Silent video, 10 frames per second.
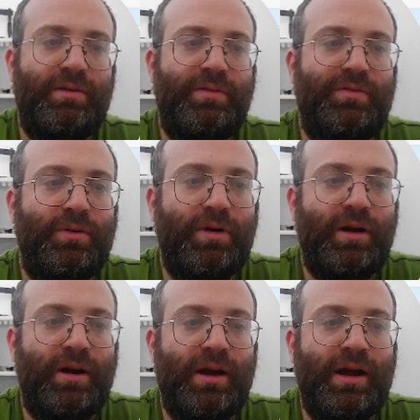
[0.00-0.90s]

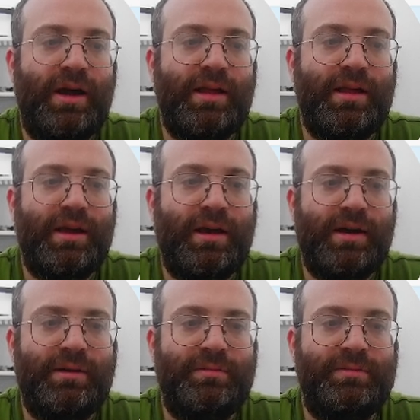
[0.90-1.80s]
4.
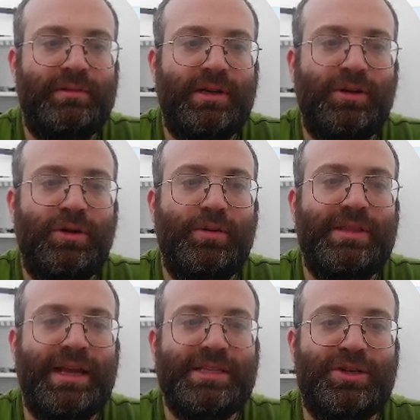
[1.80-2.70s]
I don't know what
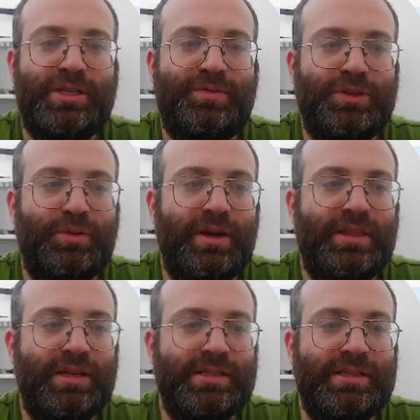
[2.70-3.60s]
the answer is for
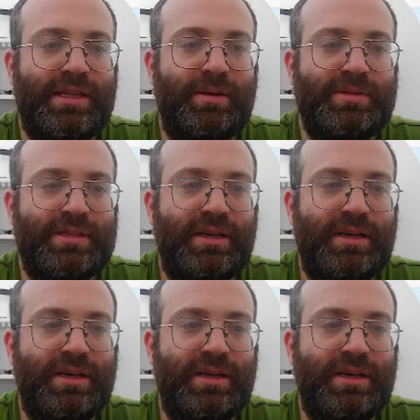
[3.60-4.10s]
20,000 steps.